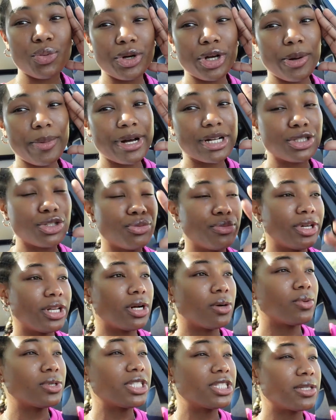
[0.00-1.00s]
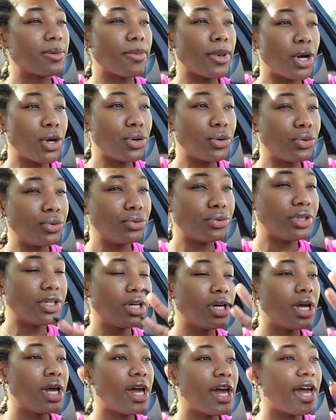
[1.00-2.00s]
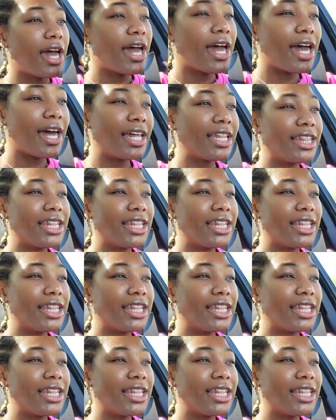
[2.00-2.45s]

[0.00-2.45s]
we're about to meet up with Simone and